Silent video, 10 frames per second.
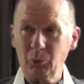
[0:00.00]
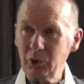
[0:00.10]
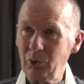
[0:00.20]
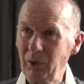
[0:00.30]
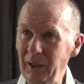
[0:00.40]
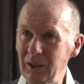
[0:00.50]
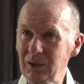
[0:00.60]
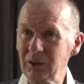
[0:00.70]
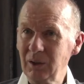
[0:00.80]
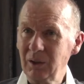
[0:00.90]
When you
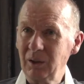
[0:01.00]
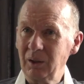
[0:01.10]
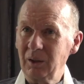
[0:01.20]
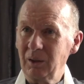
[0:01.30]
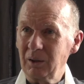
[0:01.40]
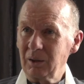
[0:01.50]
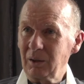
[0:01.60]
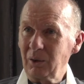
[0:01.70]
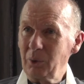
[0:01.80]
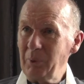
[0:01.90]
relate
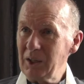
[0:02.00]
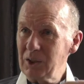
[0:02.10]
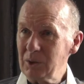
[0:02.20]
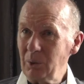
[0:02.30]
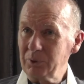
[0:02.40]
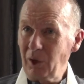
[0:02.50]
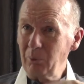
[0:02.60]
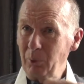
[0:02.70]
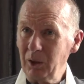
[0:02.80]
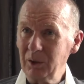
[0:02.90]
on the basis of
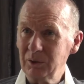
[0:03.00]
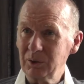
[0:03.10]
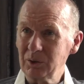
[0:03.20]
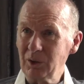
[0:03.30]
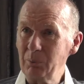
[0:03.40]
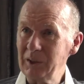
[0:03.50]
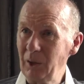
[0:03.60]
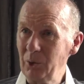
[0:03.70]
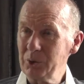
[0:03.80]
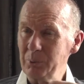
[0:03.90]
dharma to
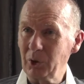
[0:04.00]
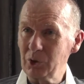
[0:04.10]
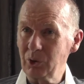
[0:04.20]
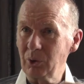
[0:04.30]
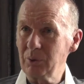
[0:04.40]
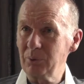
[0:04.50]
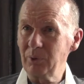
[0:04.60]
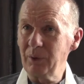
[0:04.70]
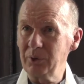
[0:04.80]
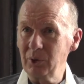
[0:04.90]
somebody else because you're going
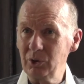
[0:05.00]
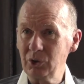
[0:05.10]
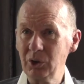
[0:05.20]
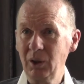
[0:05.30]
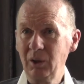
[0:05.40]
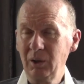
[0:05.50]
for refuge,